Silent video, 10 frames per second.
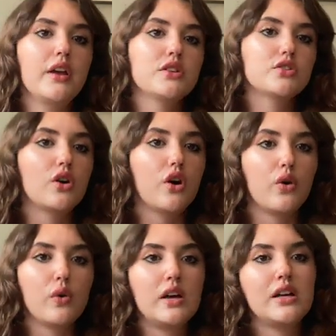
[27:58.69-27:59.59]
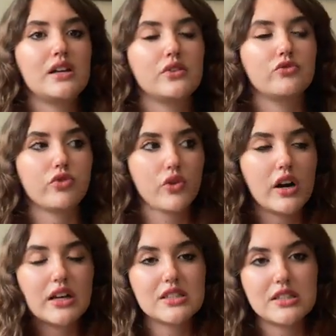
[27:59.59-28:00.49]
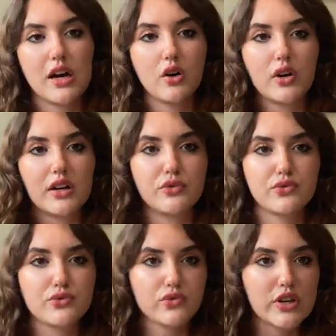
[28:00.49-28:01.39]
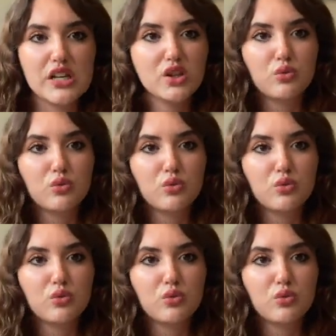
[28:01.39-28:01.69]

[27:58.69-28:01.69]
so Veronica is now kind of free in the